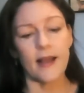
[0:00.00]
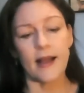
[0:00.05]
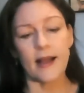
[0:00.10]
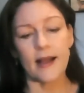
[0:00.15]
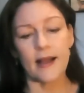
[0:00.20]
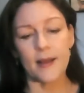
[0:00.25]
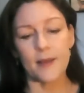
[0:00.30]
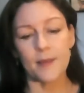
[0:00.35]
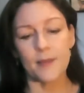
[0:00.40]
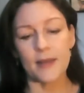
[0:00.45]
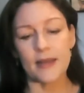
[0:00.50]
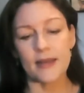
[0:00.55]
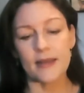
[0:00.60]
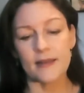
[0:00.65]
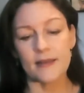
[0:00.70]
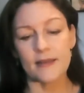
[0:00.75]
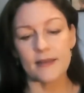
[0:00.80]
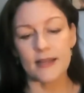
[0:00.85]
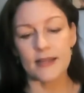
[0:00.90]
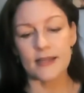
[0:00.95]

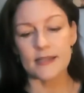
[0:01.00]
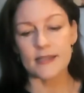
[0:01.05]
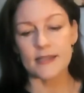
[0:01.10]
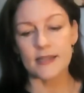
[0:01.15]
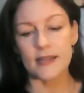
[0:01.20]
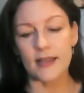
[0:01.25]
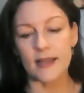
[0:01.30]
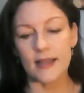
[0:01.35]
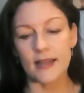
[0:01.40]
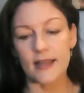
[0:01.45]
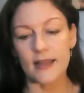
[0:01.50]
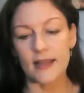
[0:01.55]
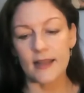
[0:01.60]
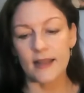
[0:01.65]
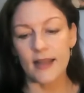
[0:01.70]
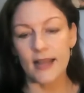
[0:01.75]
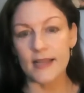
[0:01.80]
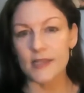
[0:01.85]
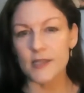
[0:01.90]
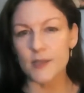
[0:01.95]
and that's
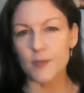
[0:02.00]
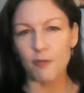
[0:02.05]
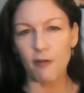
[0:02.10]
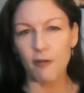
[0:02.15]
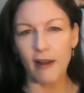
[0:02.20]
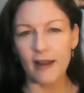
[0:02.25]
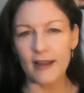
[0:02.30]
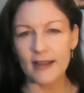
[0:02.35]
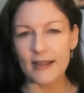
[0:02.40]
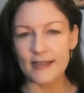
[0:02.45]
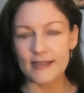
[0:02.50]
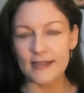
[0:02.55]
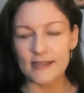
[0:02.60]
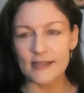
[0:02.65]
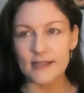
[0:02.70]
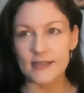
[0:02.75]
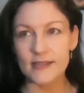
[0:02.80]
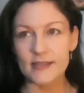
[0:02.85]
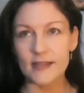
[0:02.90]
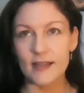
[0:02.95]
a
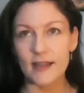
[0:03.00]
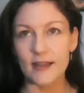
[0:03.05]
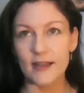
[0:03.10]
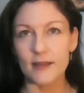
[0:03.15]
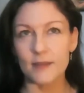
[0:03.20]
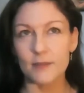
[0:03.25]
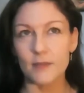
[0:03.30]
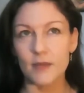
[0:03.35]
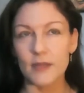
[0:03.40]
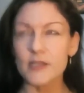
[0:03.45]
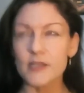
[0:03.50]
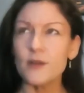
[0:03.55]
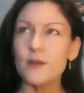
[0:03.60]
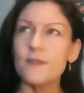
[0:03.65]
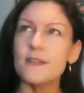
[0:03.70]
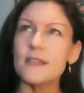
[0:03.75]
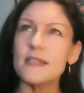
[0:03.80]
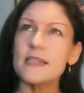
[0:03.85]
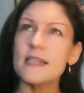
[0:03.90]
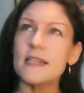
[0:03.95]
enterprise. I don't know
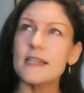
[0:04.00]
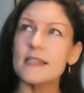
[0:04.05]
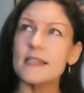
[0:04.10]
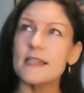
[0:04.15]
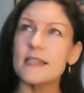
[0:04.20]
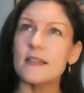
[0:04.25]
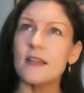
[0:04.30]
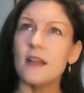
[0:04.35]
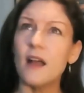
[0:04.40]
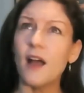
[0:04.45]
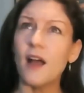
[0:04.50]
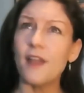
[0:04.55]
if it's ticketed.